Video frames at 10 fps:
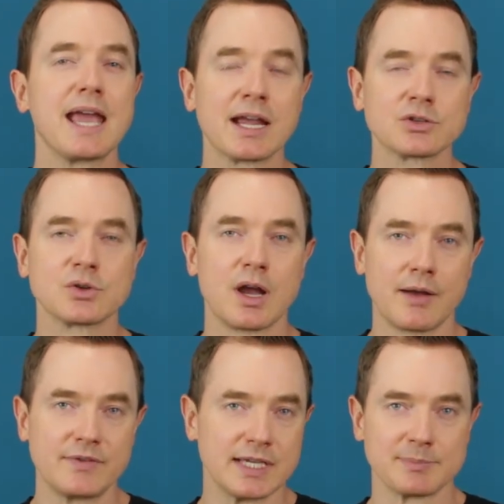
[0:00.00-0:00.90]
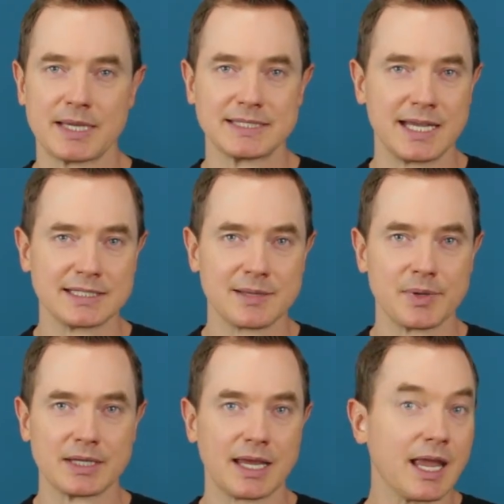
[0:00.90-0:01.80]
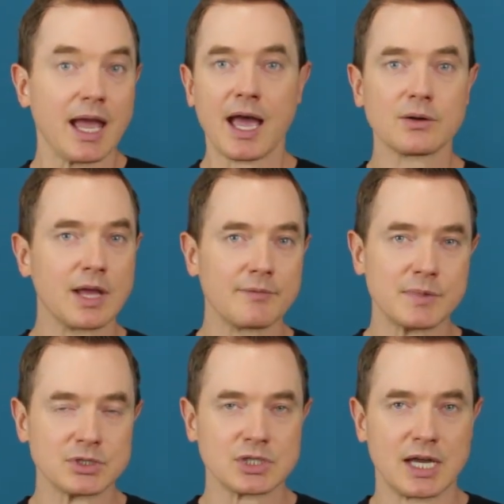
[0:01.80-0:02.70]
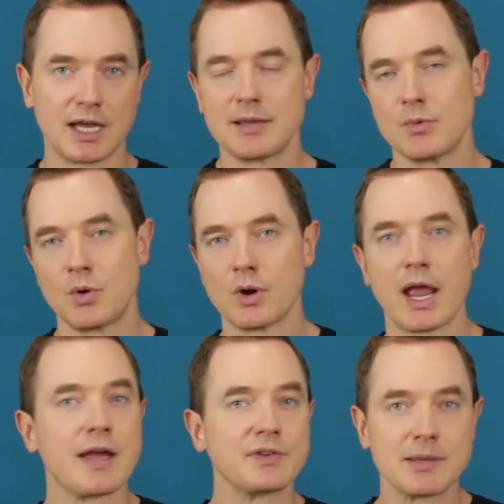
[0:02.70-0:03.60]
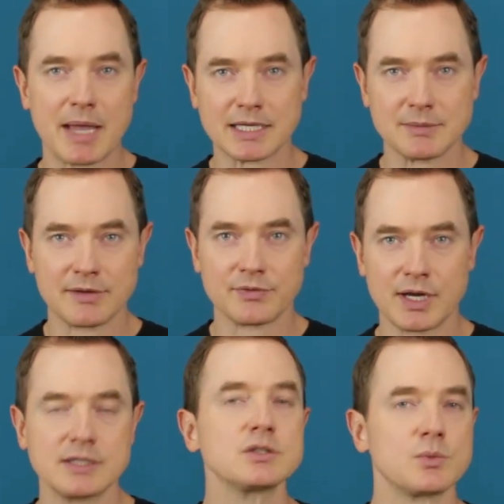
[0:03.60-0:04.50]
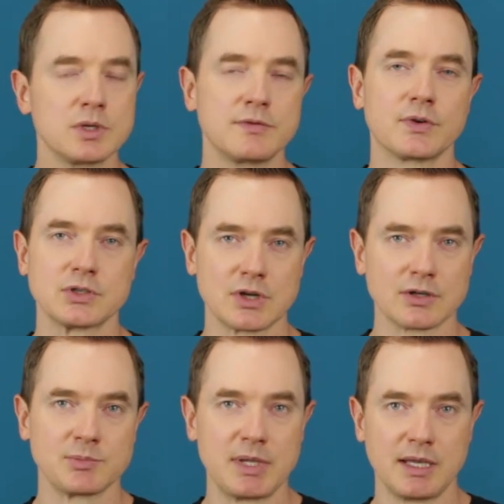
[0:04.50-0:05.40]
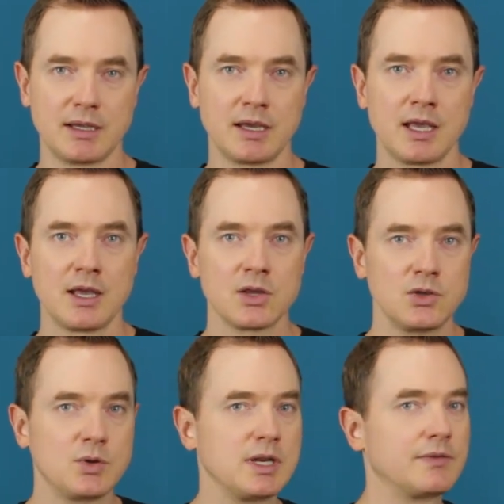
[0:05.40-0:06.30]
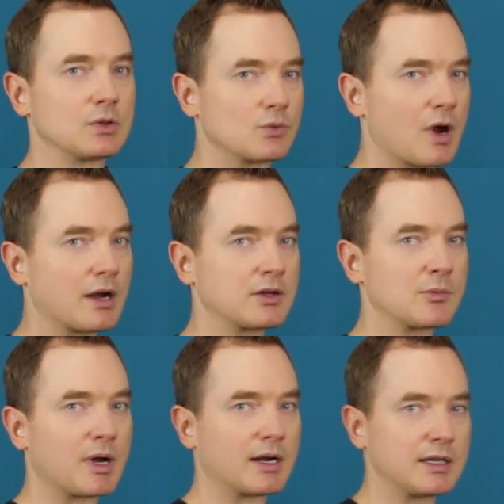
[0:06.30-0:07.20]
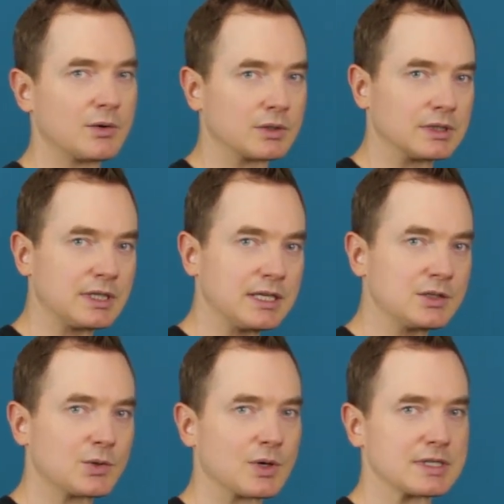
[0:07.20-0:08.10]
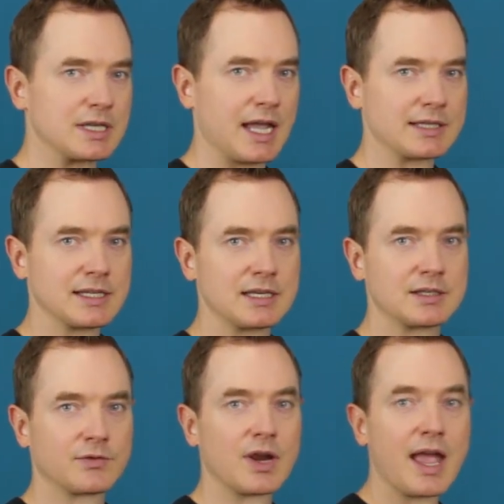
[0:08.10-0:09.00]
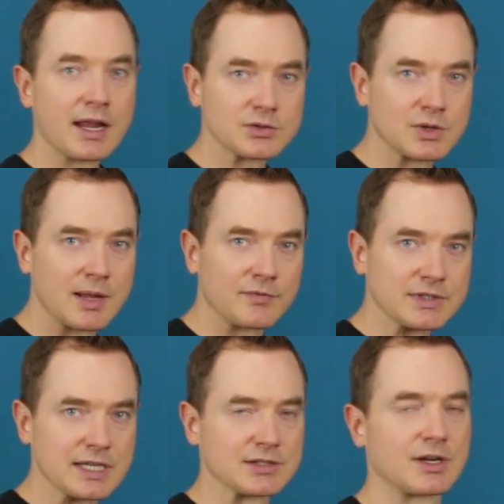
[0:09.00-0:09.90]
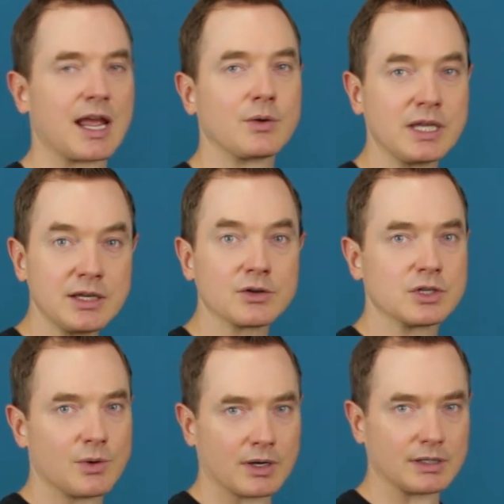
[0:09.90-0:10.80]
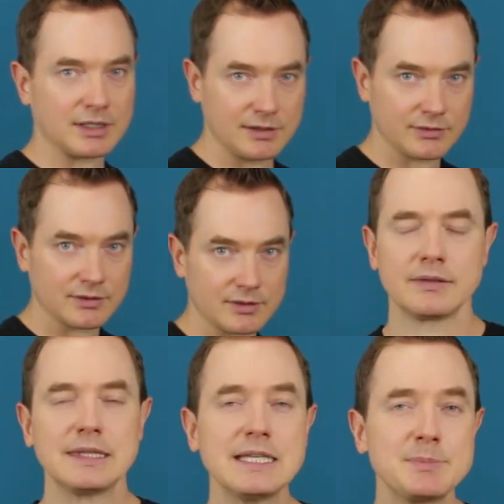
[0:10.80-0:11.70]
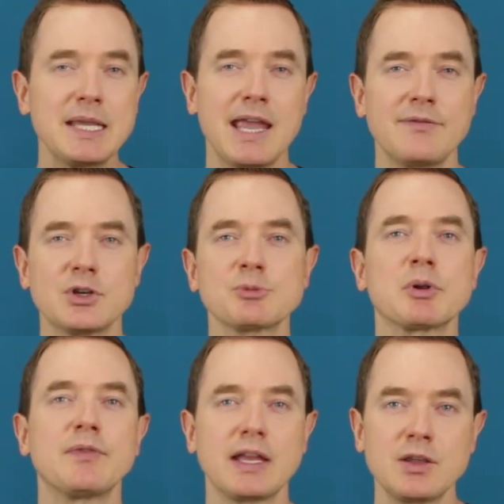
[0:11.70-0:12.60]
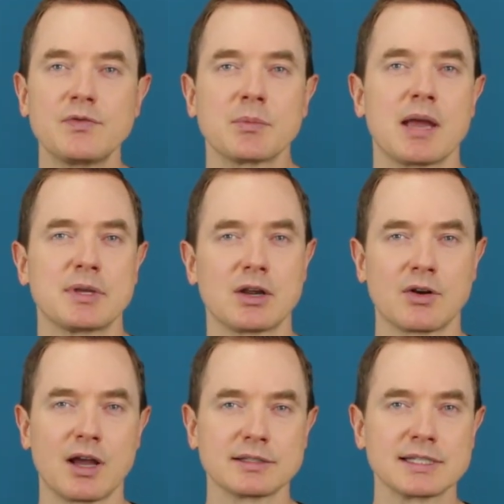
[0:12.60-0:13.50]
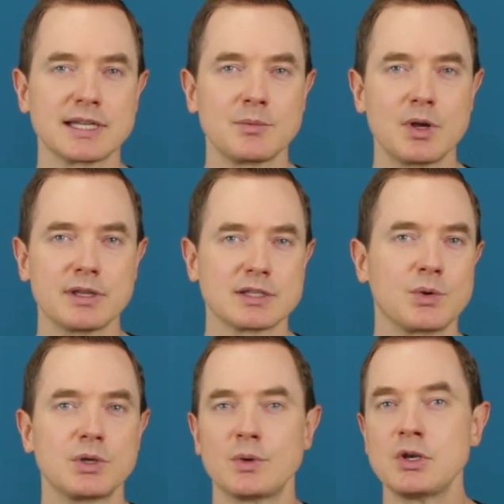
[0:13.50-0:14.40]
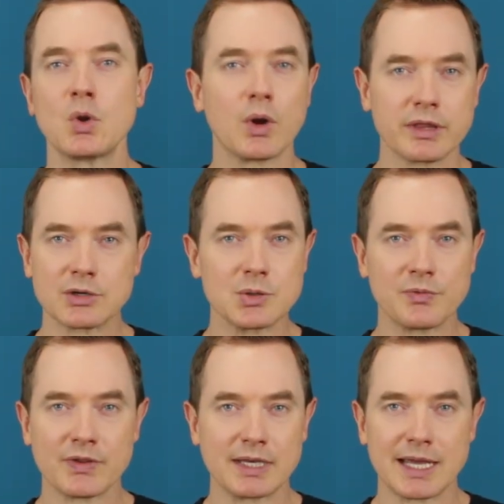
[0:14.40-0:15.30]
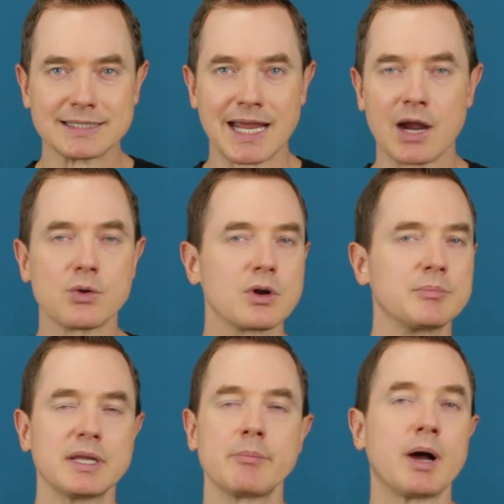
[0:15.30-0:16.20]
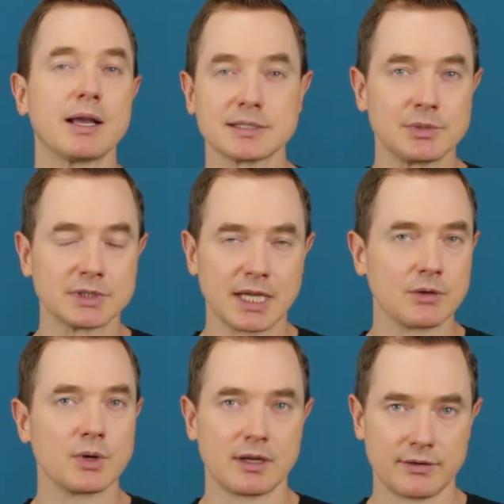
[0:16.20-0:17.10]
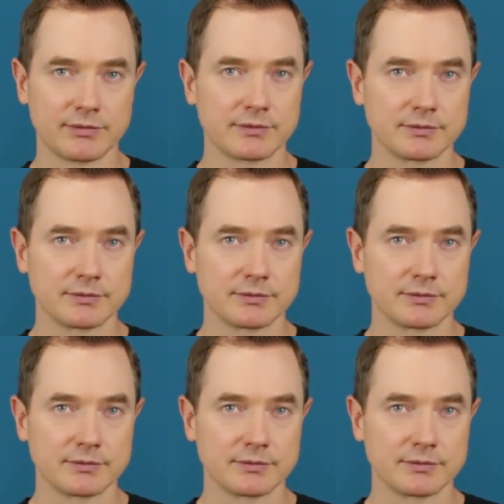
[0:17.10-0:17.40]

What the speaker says: extra obvious by saying something like, "I don't have much time," or "I have to get back to my friends," when you first start speaking. You can even rock your body or lean towards the exit for extra emphasis on how eager you are to leave. These behaviors prevent you from coming across as someone that's going to annoy the group for the next hour and be impossible to get rid of.